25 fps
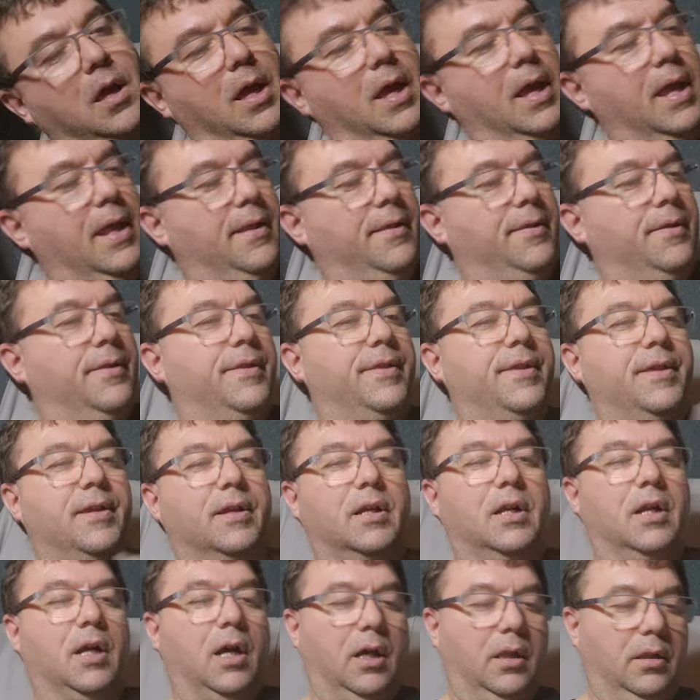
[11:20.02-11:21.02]
And the
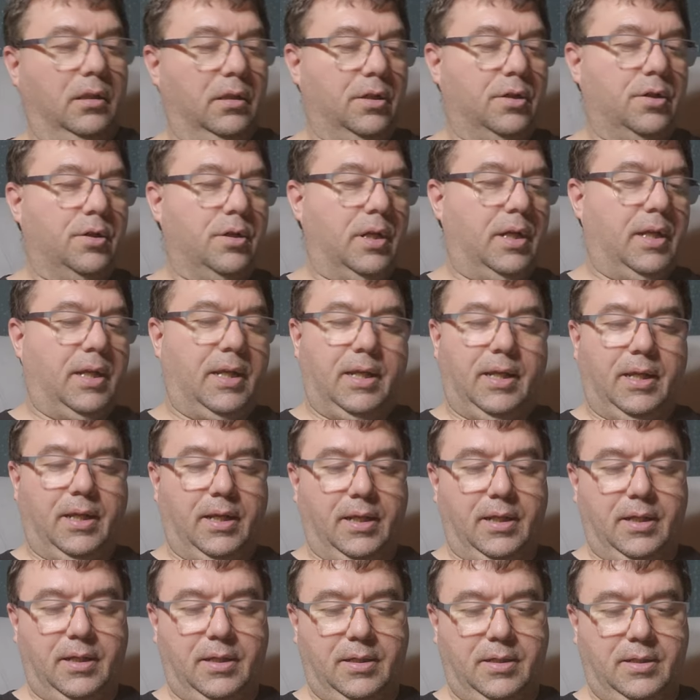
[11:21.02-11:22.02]
color
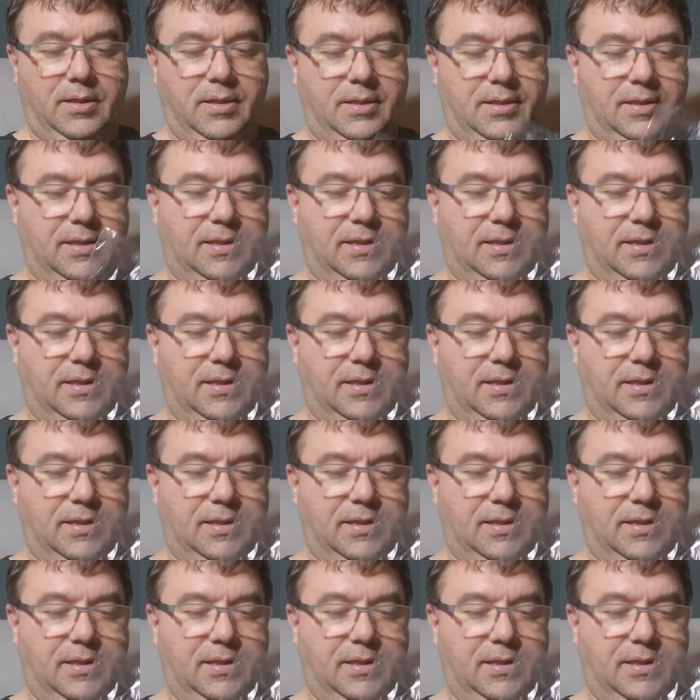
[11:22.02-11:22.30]
is...